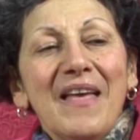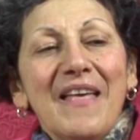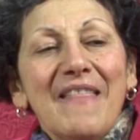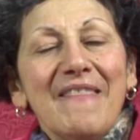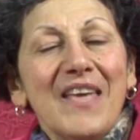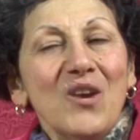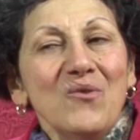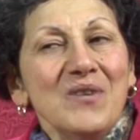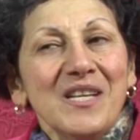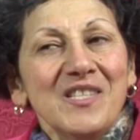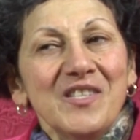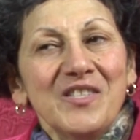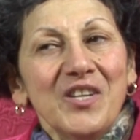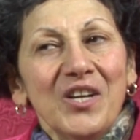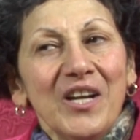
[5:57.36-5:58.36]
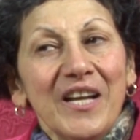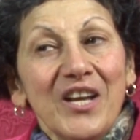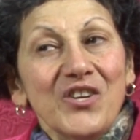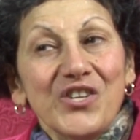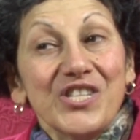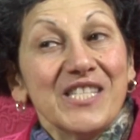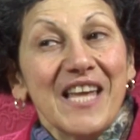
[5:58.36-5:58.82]
they don't necessarily
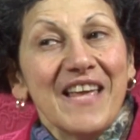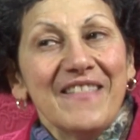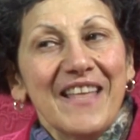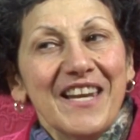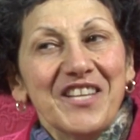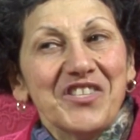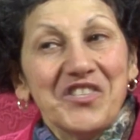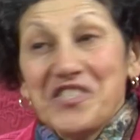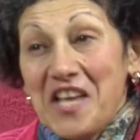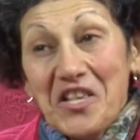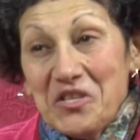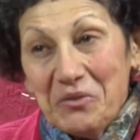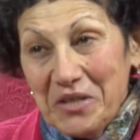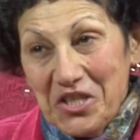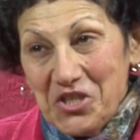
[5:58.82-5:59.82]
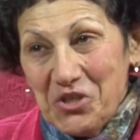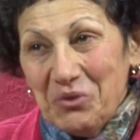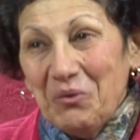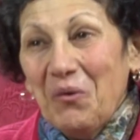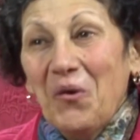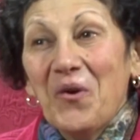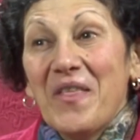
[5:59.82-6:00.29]
understand that it's a sensory issue
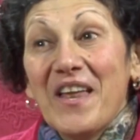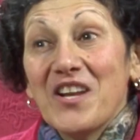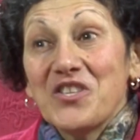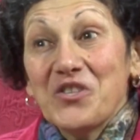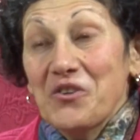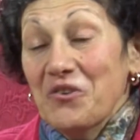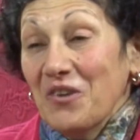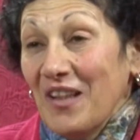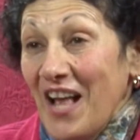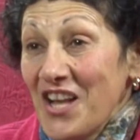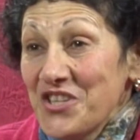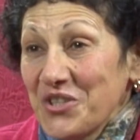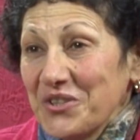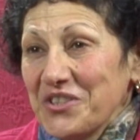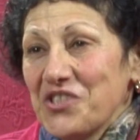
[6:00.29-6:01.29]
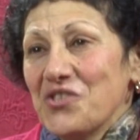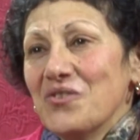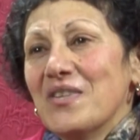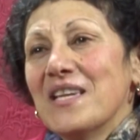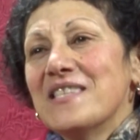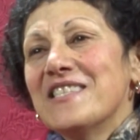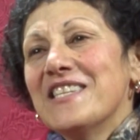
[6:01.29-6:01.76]
or that it's a neurological issue.
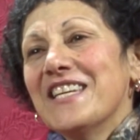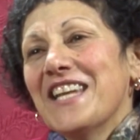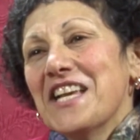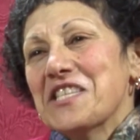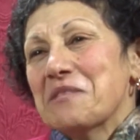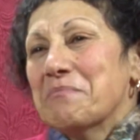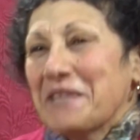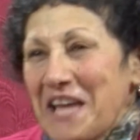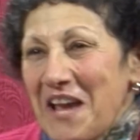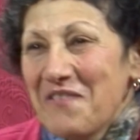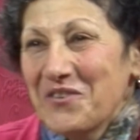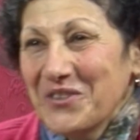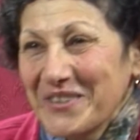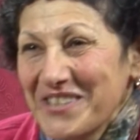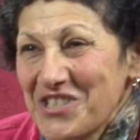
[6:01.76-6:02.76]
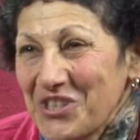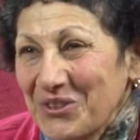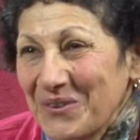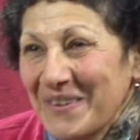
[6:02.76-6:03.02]
They see it as a behavioral issue.